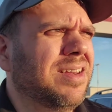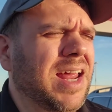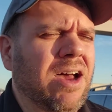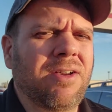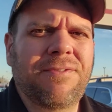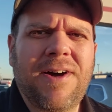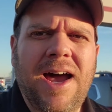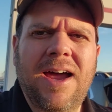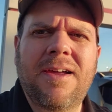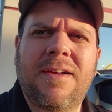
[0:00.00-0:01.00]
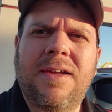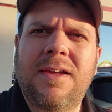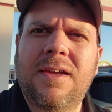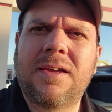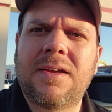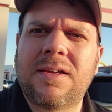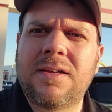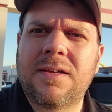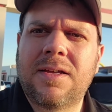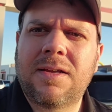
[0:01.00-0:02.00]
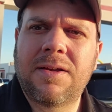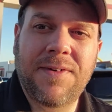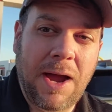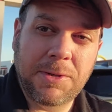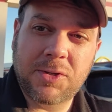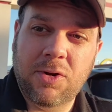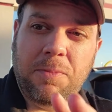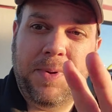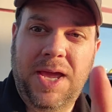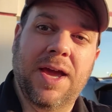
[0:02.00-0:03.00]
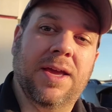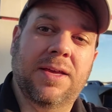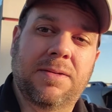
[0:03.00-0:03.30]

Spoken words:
Now, if I was going to pick